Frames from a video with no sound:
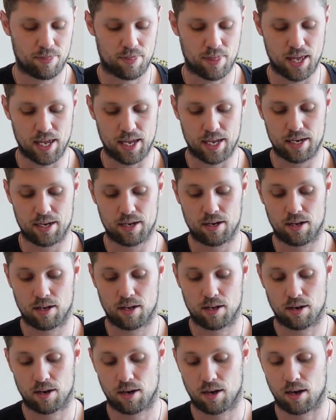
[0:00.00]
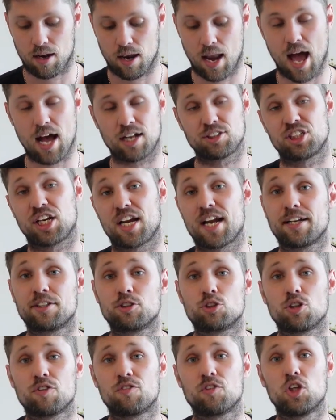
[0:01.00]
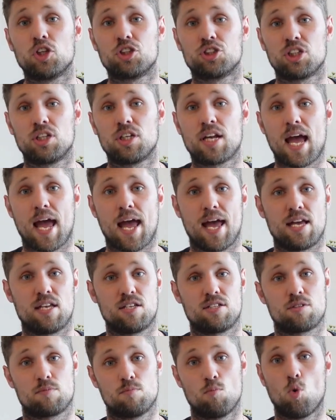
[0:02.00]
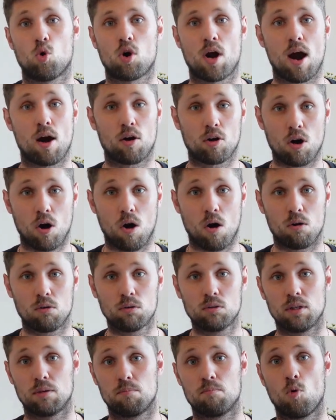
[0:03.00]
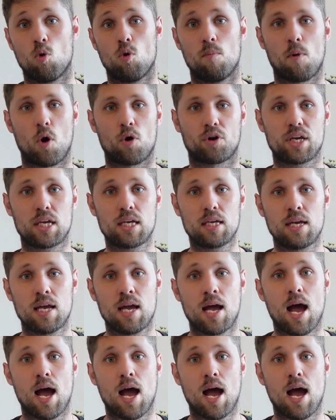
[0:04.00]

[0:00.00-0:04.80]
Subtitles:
The larger extra version has more alcohol and more body,